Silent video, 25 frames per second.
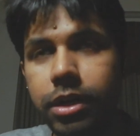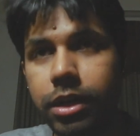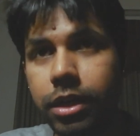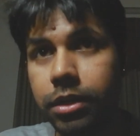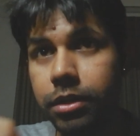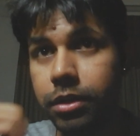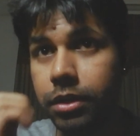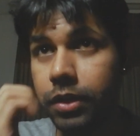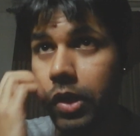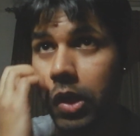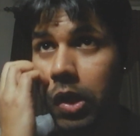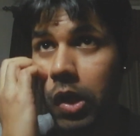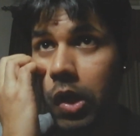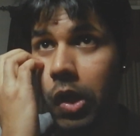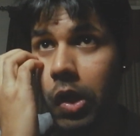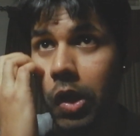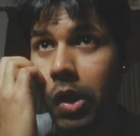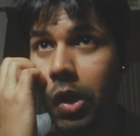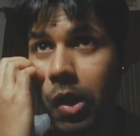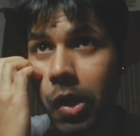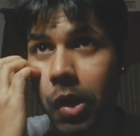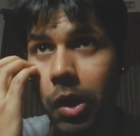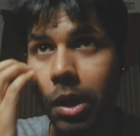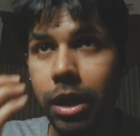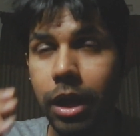
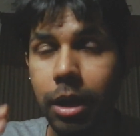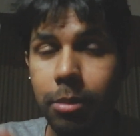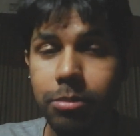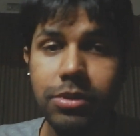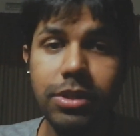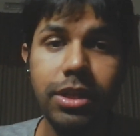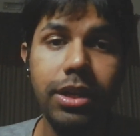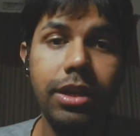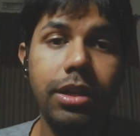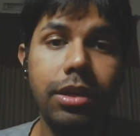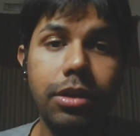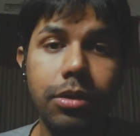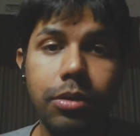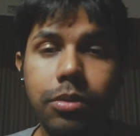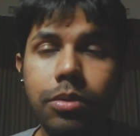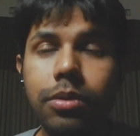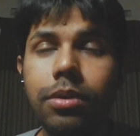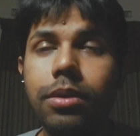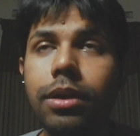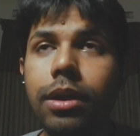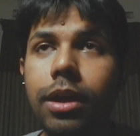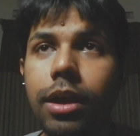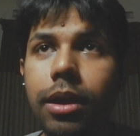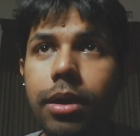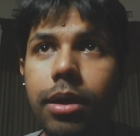I'm telling you,
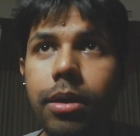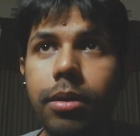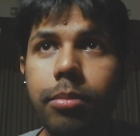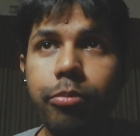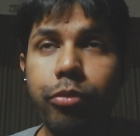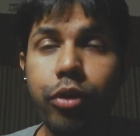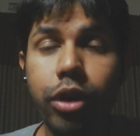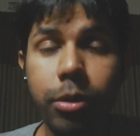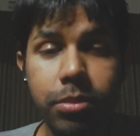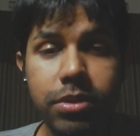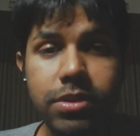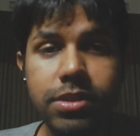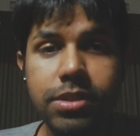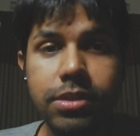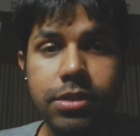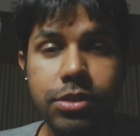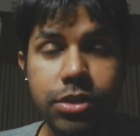promise,